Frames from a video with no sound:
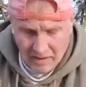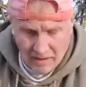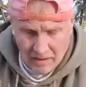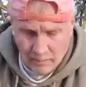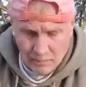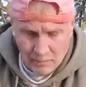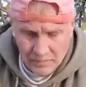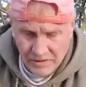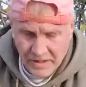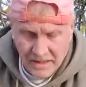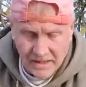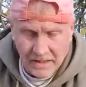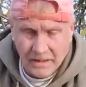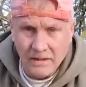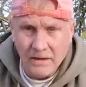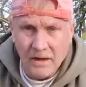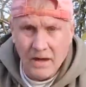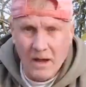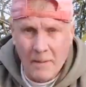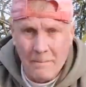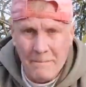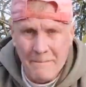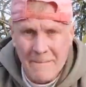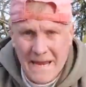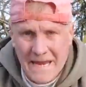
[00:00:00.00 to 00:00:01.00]
and within
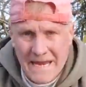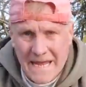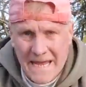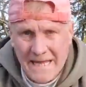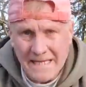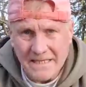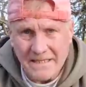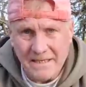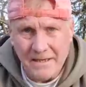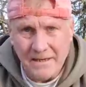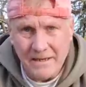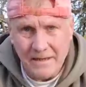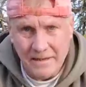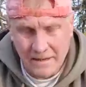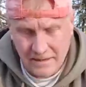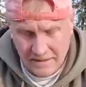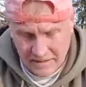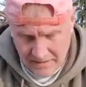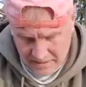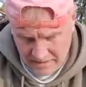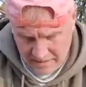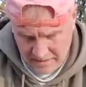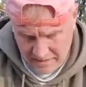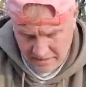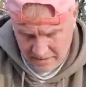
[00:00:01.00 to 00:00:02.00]
a minute
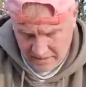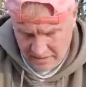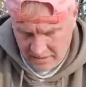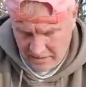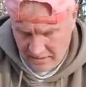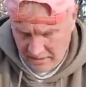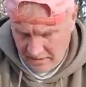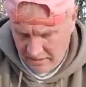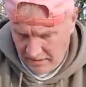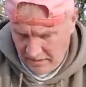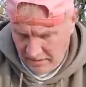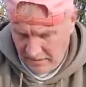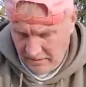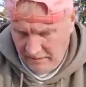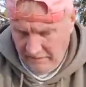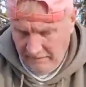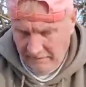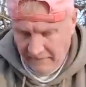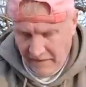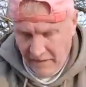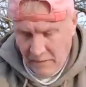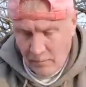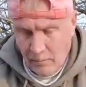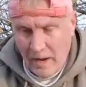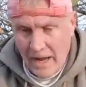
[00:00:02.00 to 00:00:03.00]

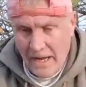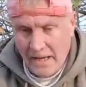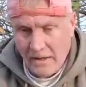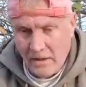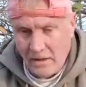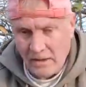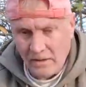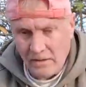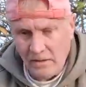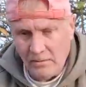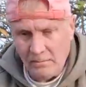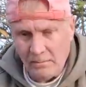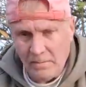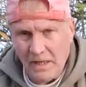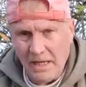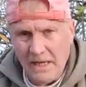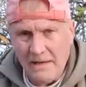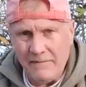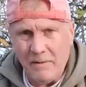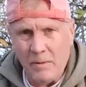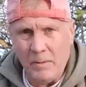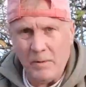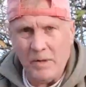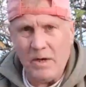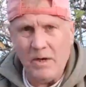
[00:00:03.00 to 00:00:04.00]
it went. I couldn't
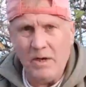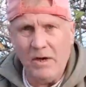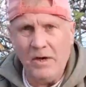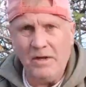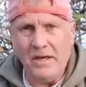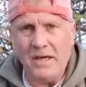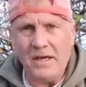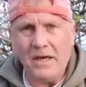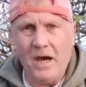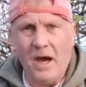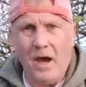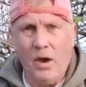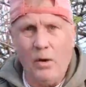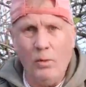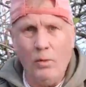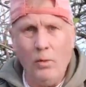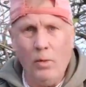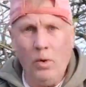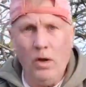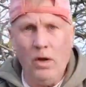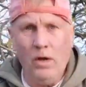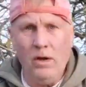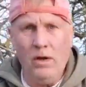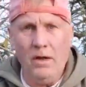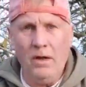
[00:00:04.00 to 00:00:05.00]
believe it when I heard it
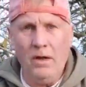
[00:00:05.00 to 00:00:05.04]
go.